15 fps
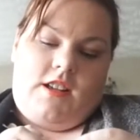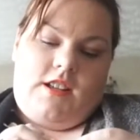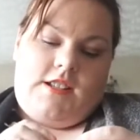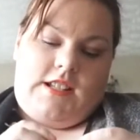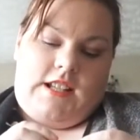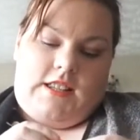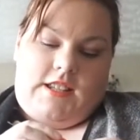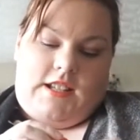
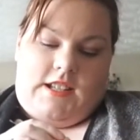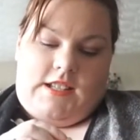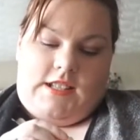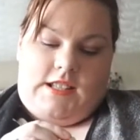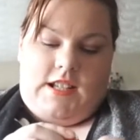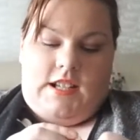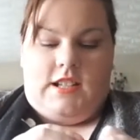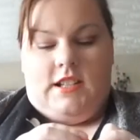seen
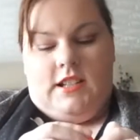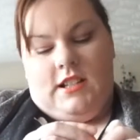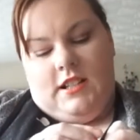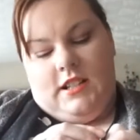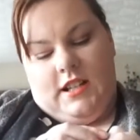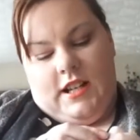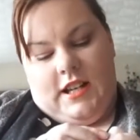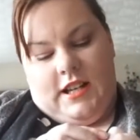this.
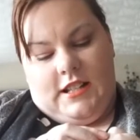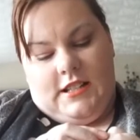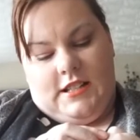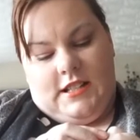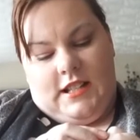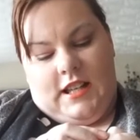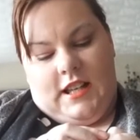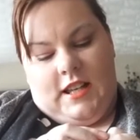
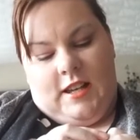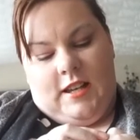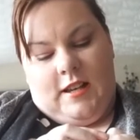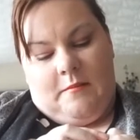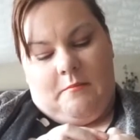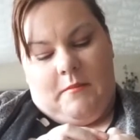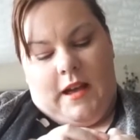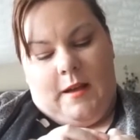It's
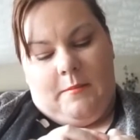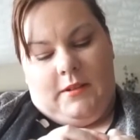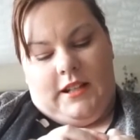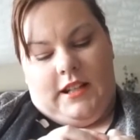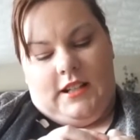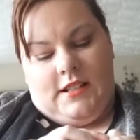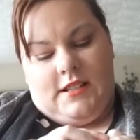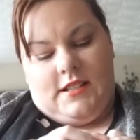the
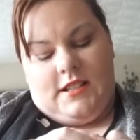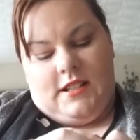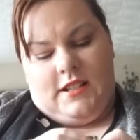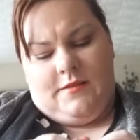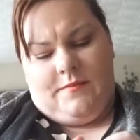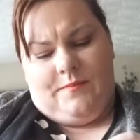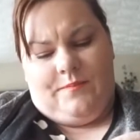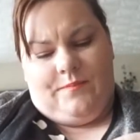Maybelline, it's
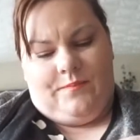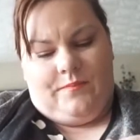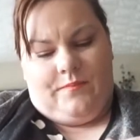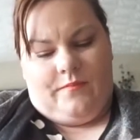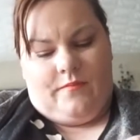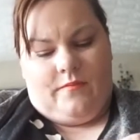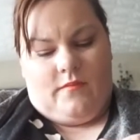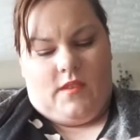the,
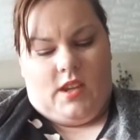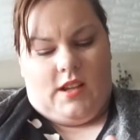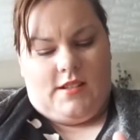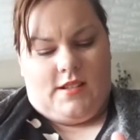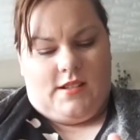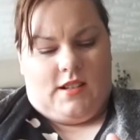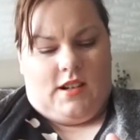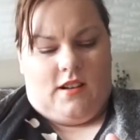
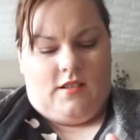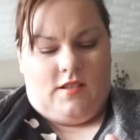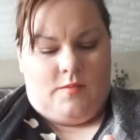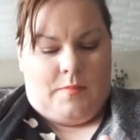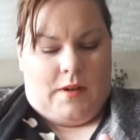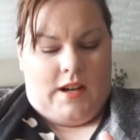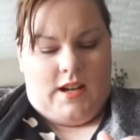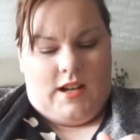is it the Colour
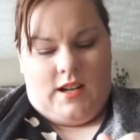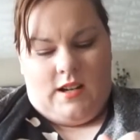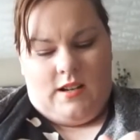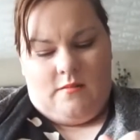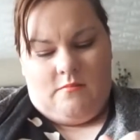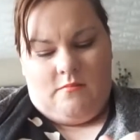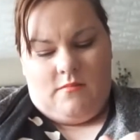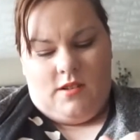
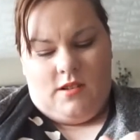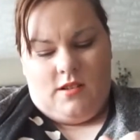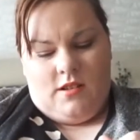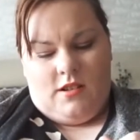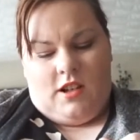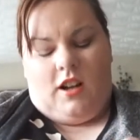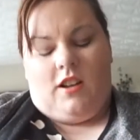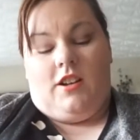Balm?
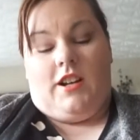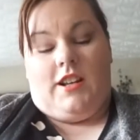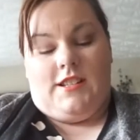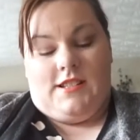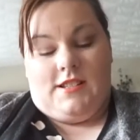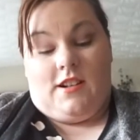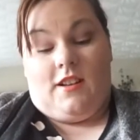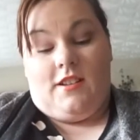Colour
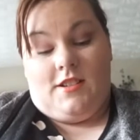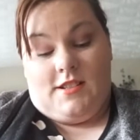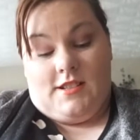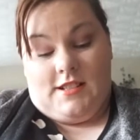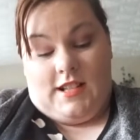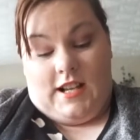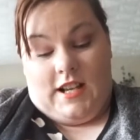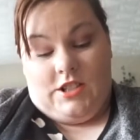
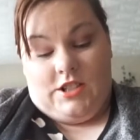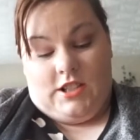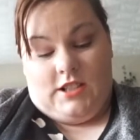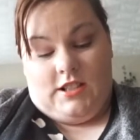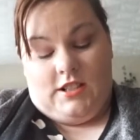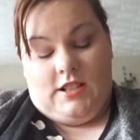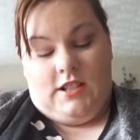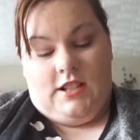
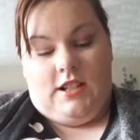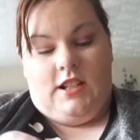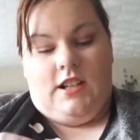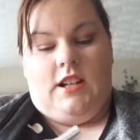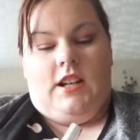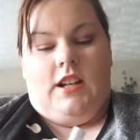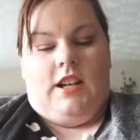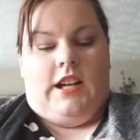Sensation
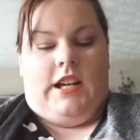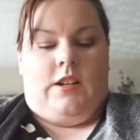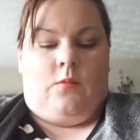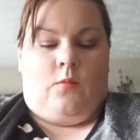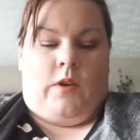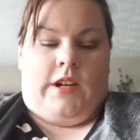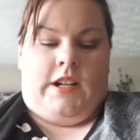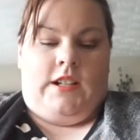
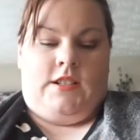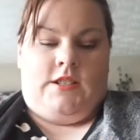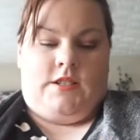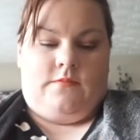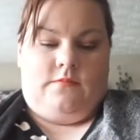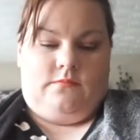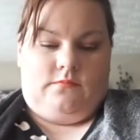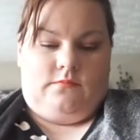in Wild